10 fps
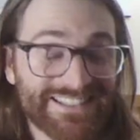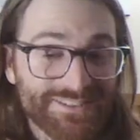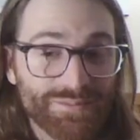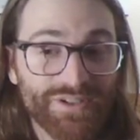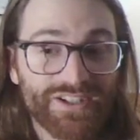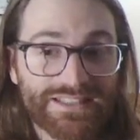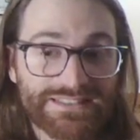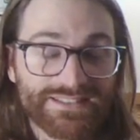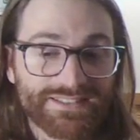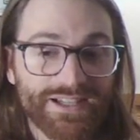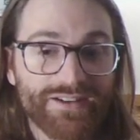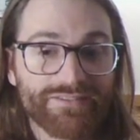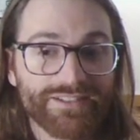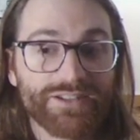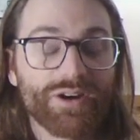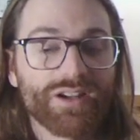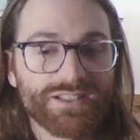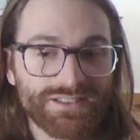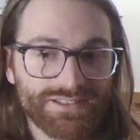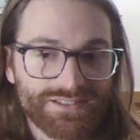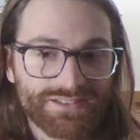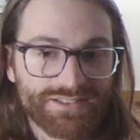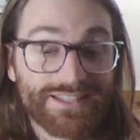experience of an audience,